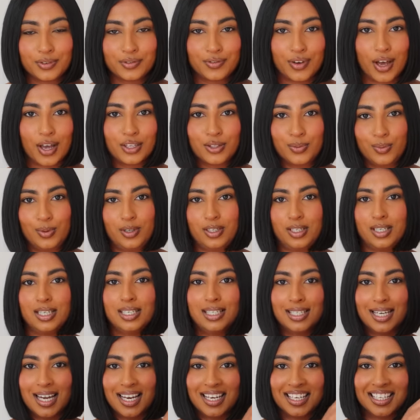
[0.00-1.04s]
First one
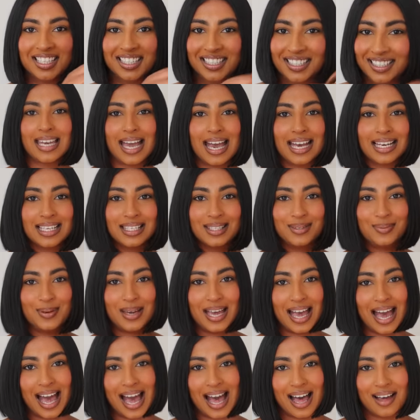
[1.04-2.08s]
done. Next we
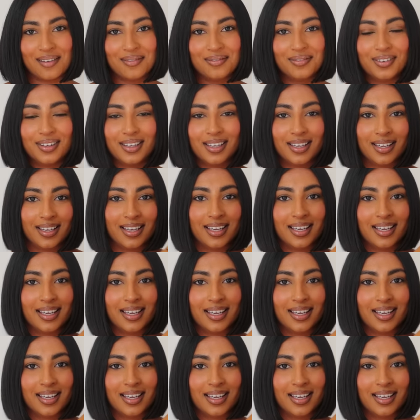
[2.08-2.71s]
have